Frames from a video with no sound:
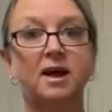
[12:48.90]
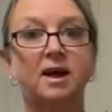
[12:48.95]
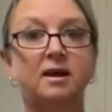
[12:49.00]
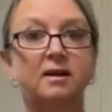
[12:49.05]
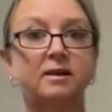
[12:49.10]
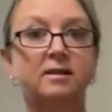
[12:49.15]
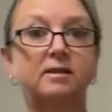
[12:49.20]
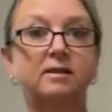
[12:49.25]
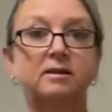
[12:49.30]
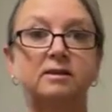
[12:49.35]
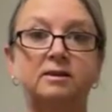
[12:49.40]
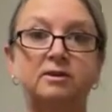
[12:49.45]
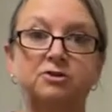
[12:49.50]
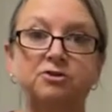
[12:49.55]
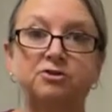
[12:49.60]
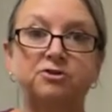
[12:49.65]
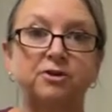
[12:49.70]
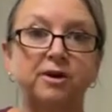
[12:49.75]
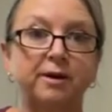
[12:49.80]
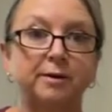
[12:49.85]
out in the dish
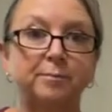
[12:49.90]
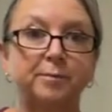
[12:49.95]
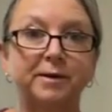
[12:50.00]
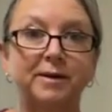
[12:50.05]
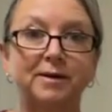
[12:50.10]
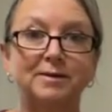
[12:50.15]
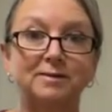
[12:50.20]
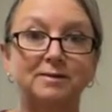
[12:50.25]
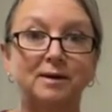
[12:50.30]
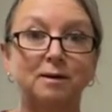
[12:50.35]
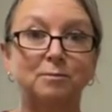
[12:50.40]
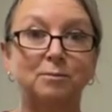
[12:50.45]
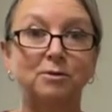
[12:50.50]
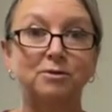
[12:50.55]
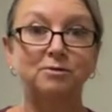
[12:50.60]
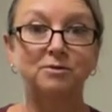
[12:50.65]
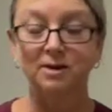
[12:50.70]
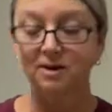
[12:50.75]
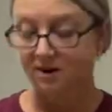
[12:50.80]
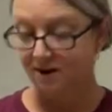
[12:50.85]
drain because I'm
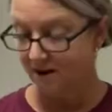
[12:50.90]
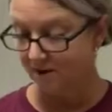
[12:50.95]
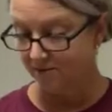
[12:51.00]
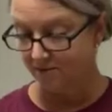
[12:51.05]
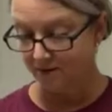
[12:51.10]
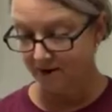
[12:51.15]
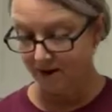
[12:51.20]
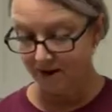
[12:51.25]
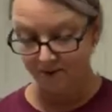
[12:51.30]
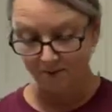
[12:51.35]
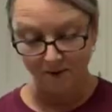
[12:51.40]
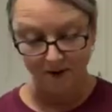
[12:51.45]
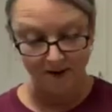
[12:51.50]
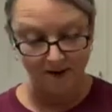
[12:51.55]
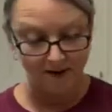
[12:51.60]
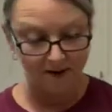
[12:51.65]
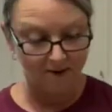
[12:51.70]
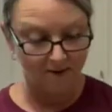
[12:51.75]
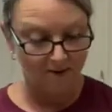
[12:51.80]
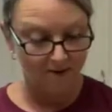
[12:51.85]
using it every day right
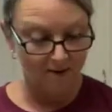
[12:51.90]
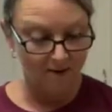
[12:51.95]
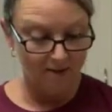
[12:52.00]
now.